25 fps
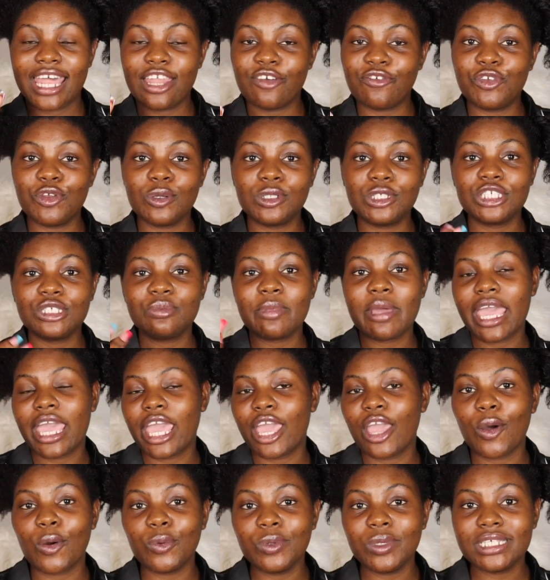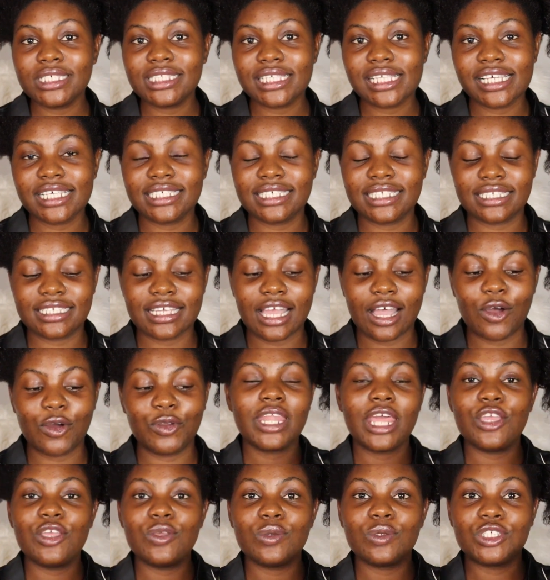and I've noticed my hair only slicks down
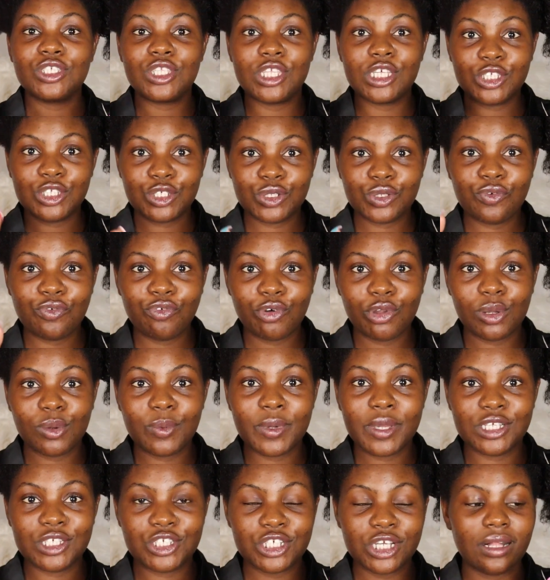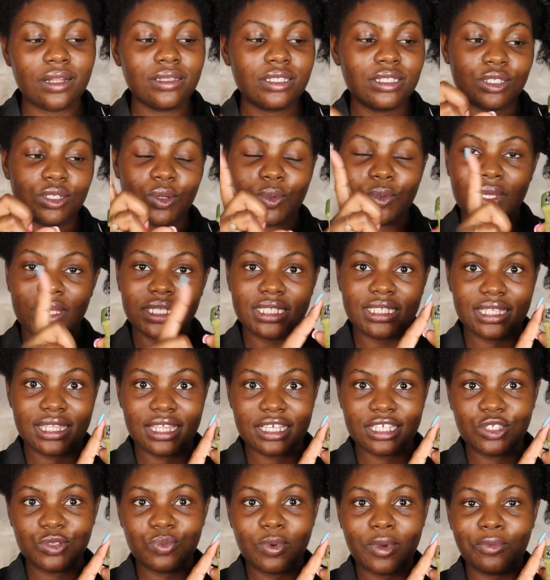when I use the two following gels. So it's
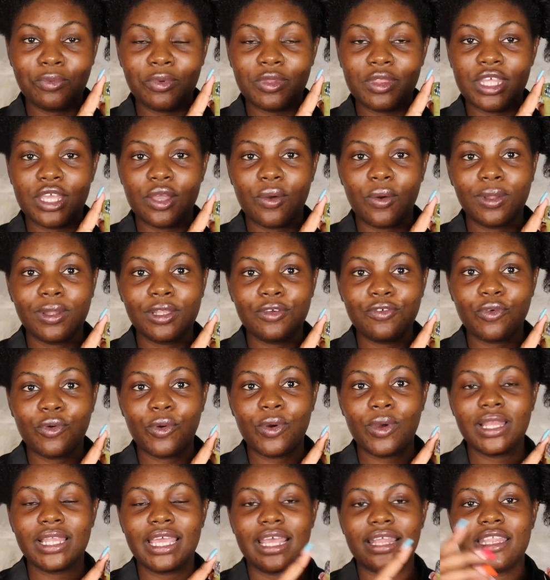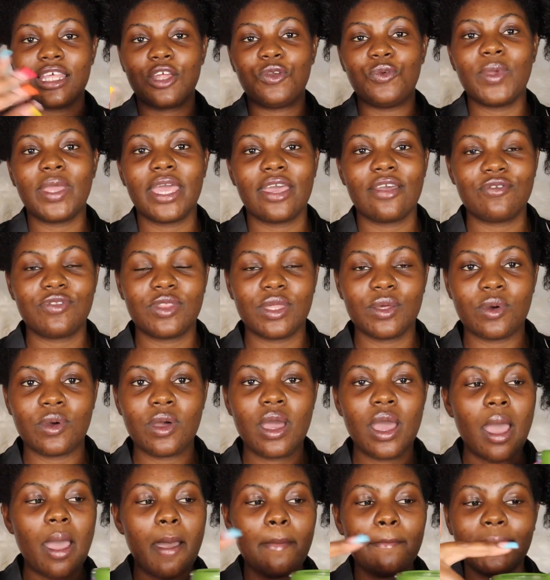this one with the olive oil, and then we have
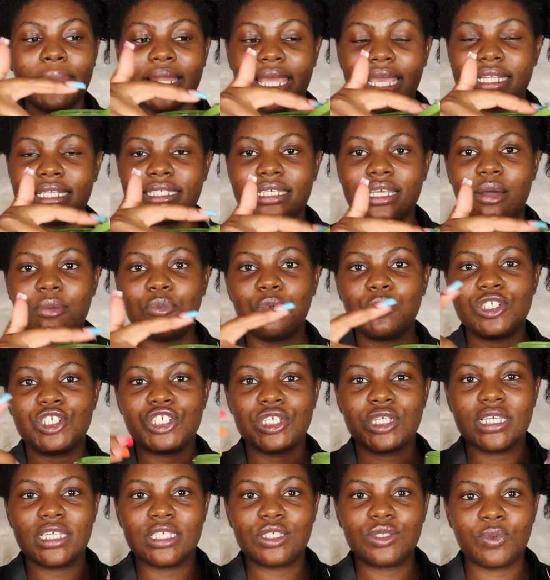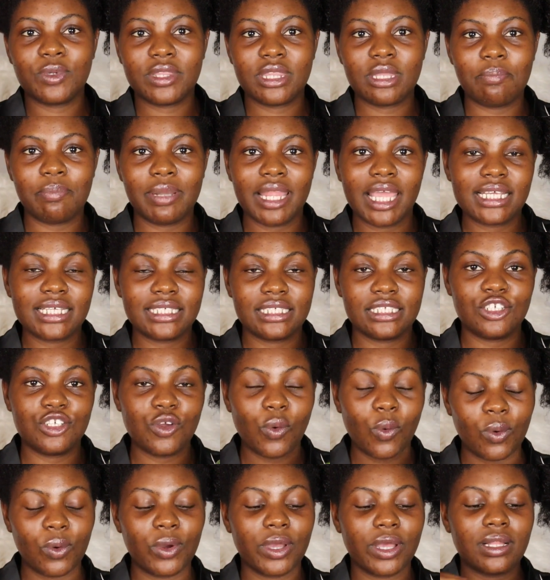the black top, which is with the black seed
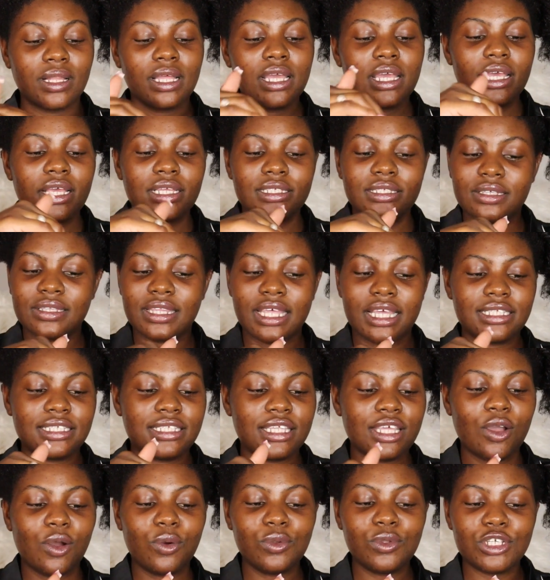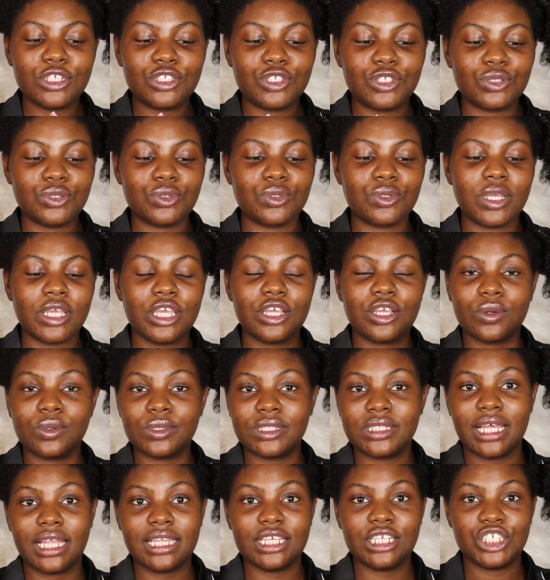oil. So that's the only two Eco
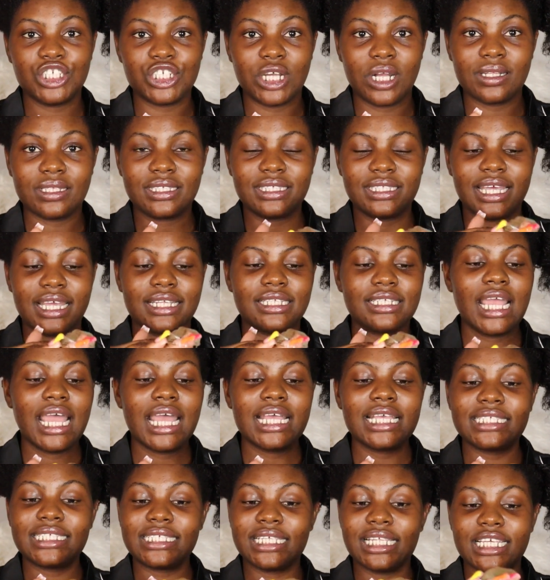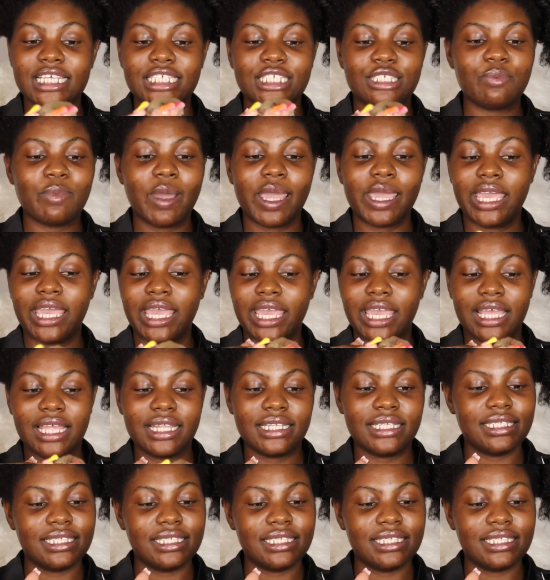Styling Gels that slicks my hair